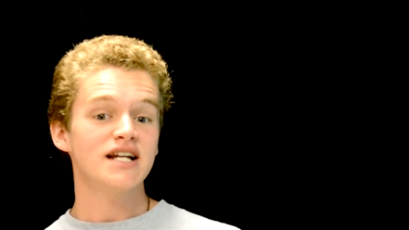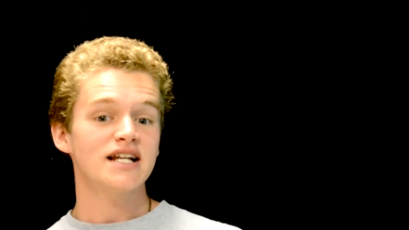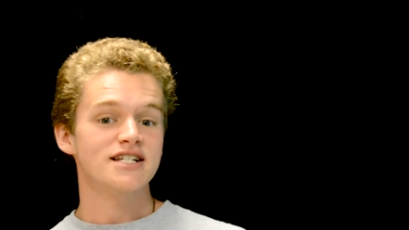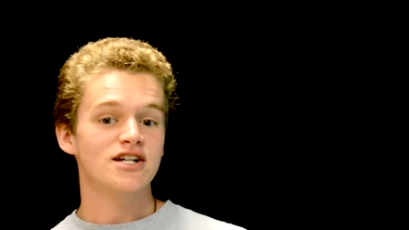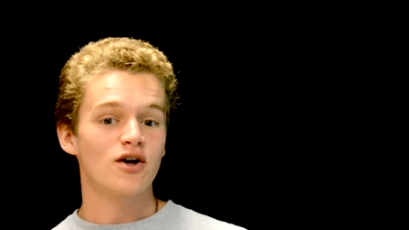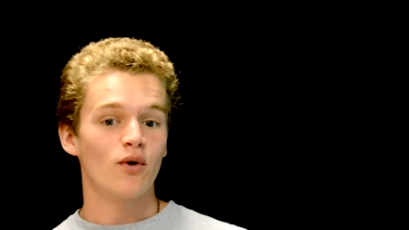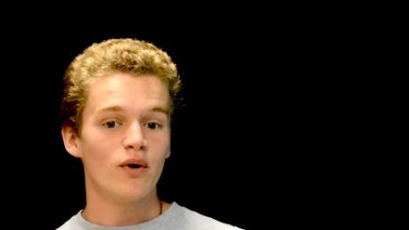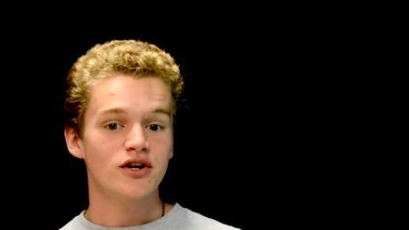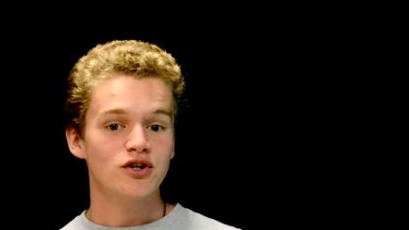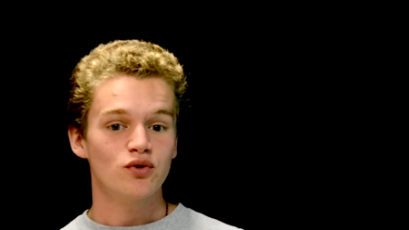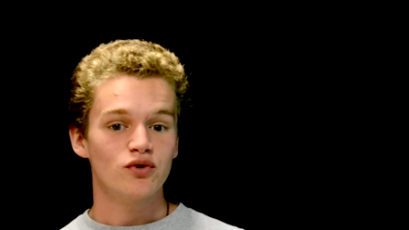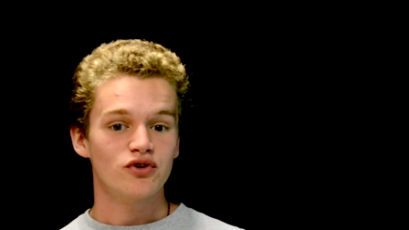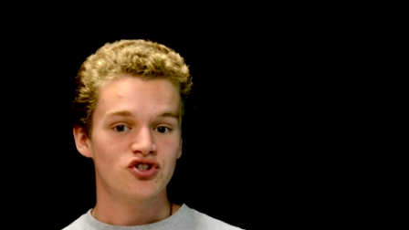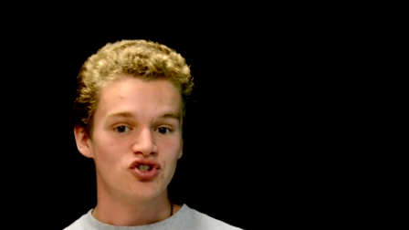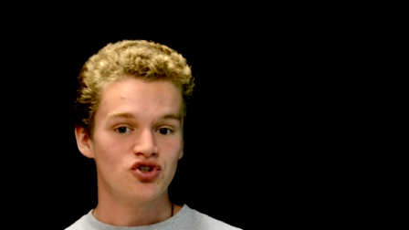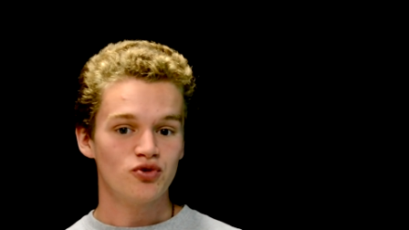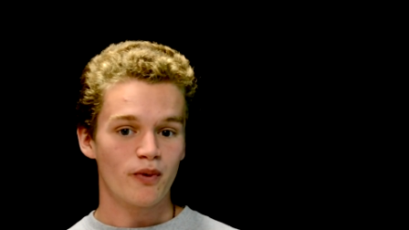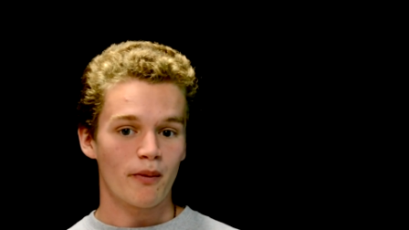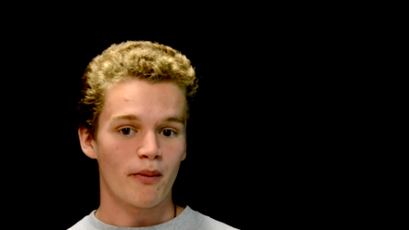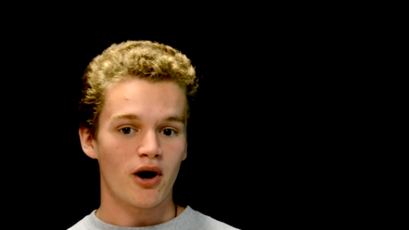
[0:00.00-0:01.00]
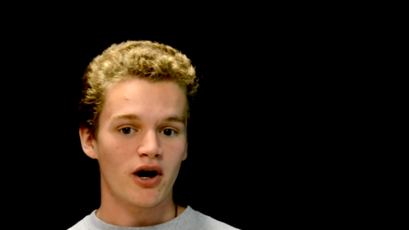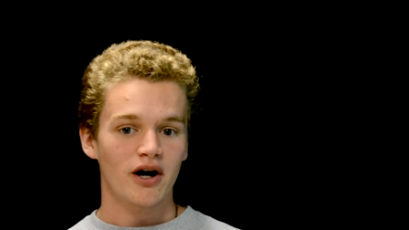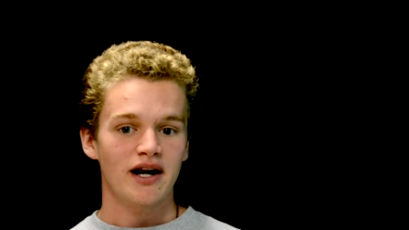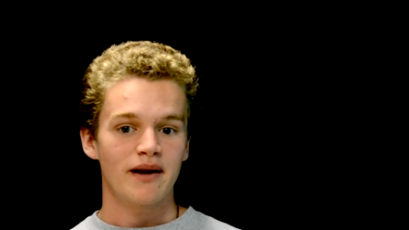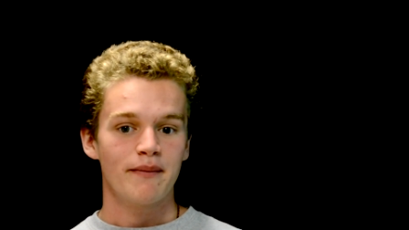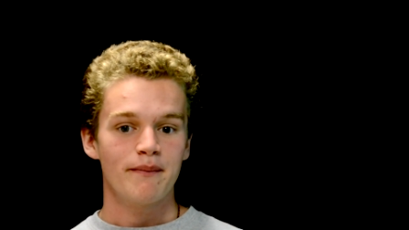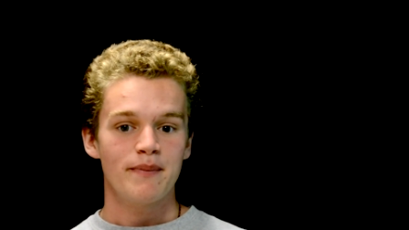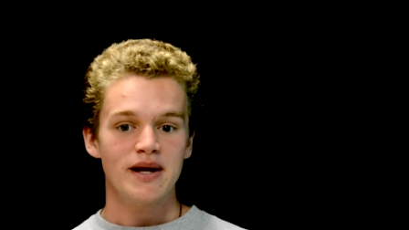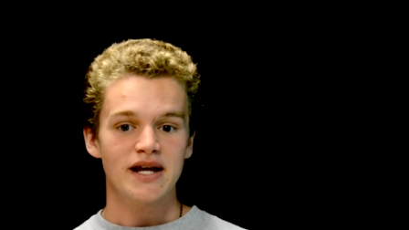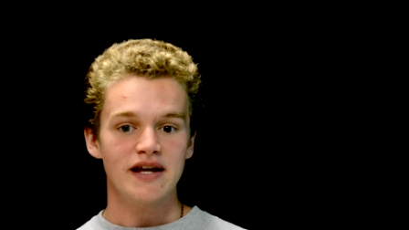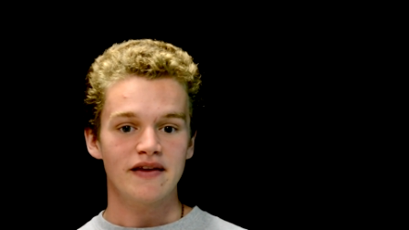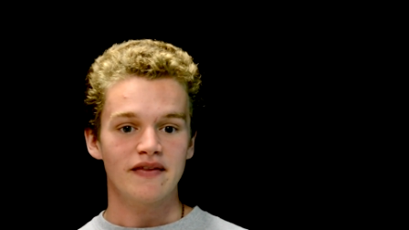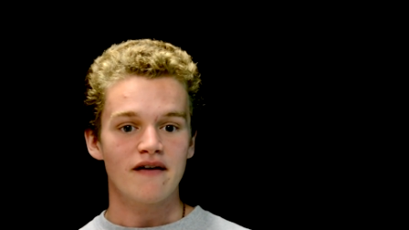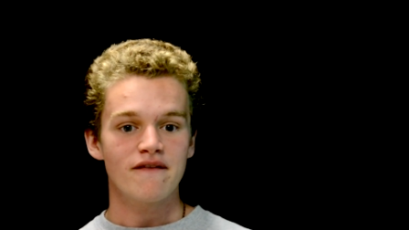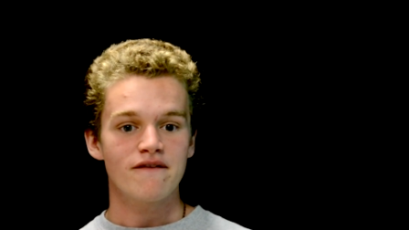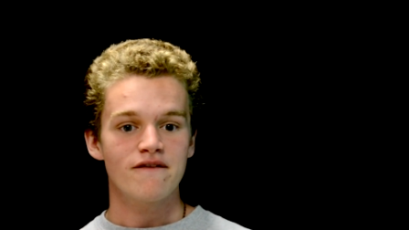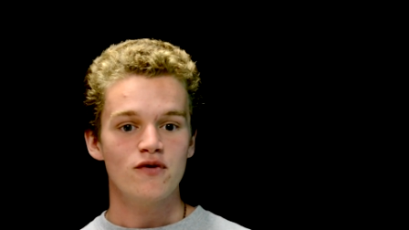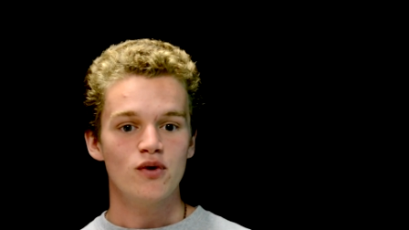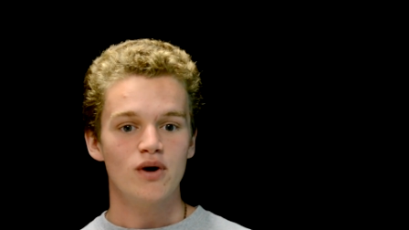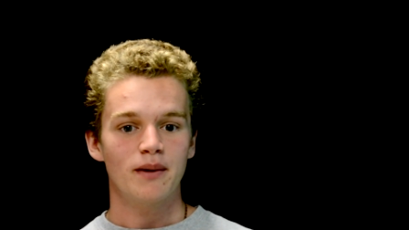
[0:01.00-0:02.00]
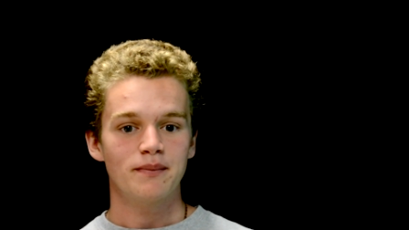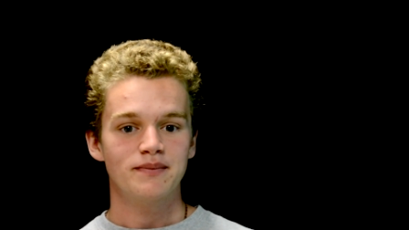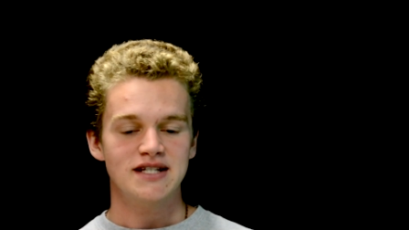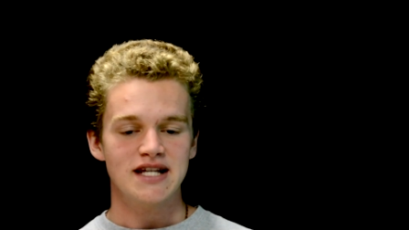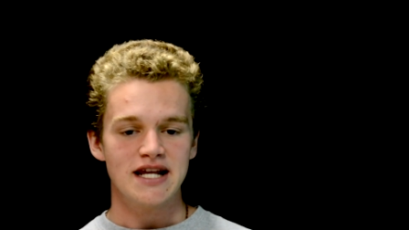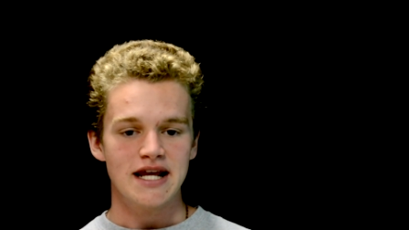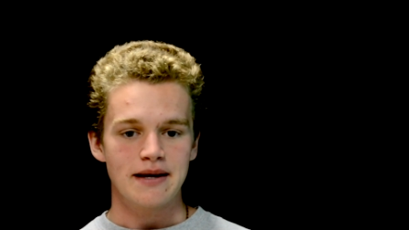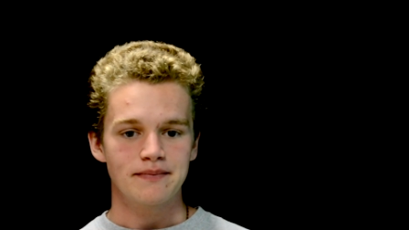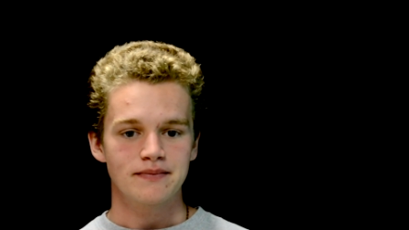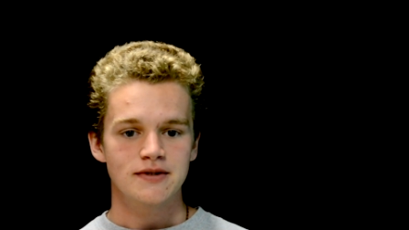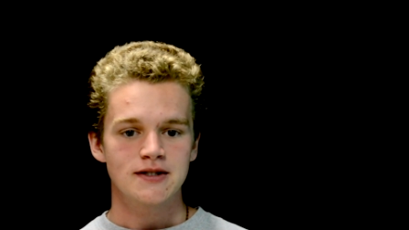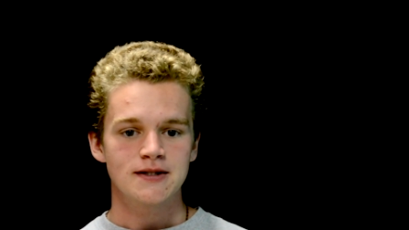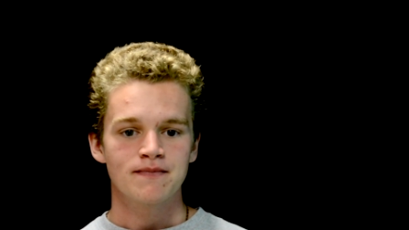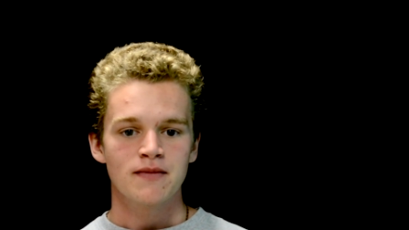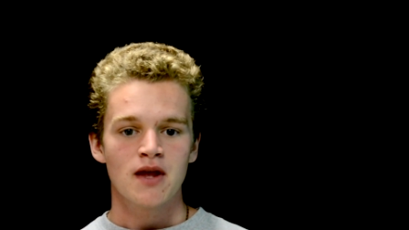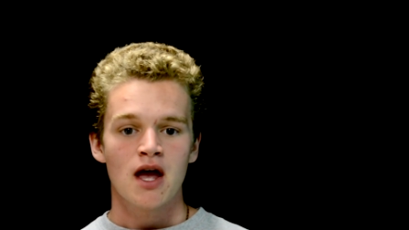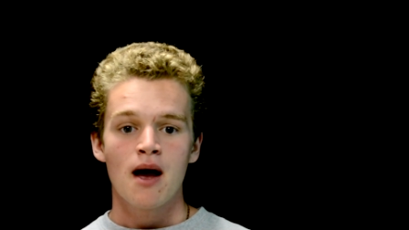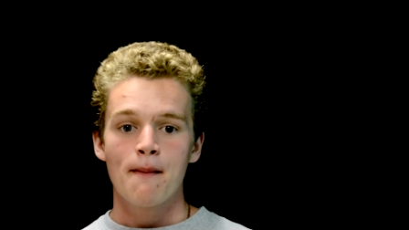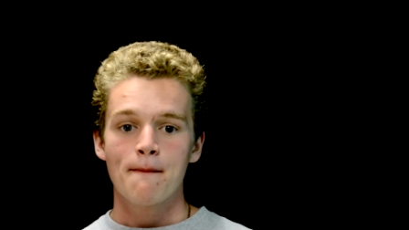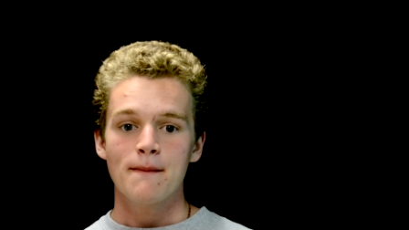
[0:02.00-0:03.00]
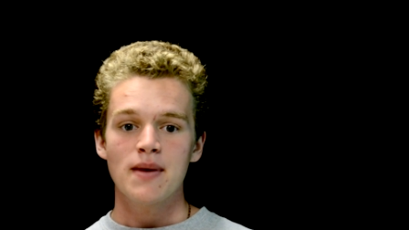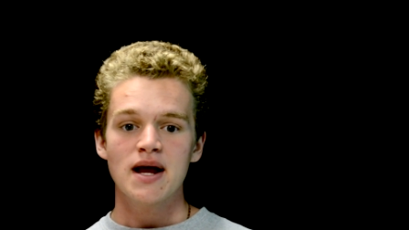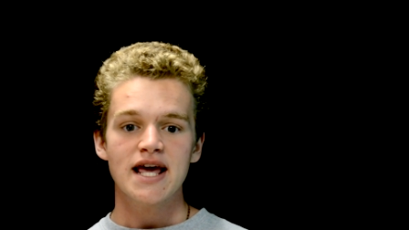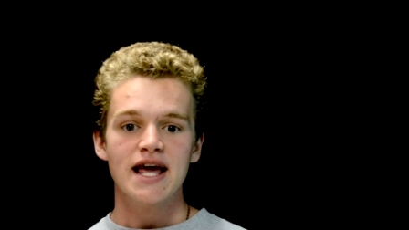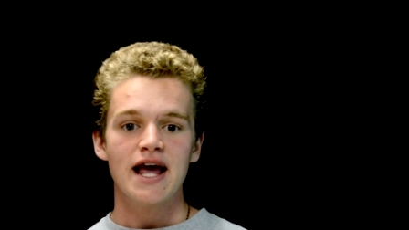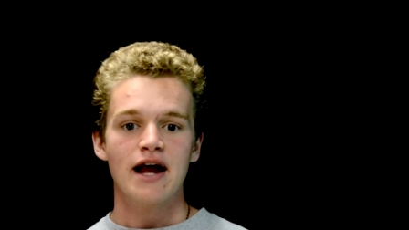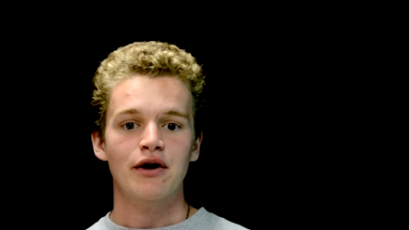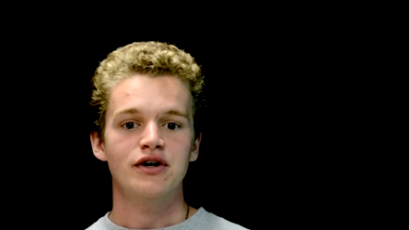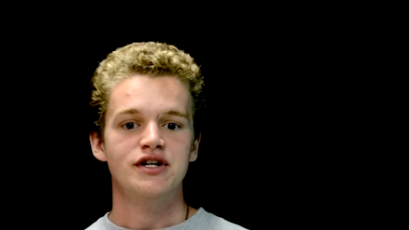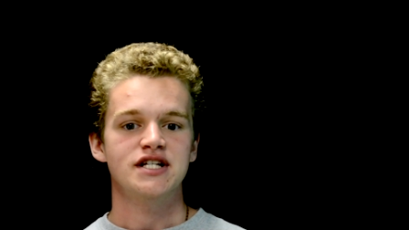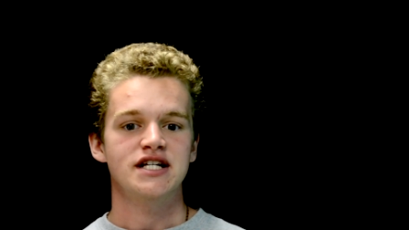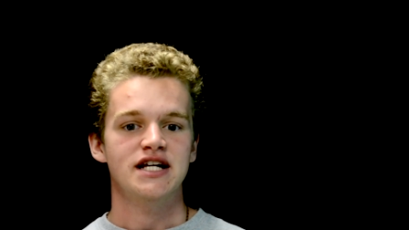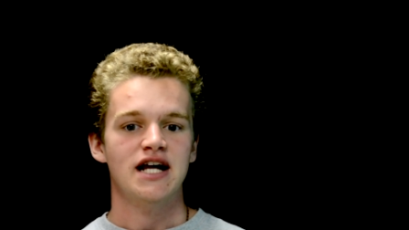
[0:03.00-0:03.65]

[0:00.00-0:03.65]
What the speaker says: as going to a supermarket and picking that food up seems, many areas in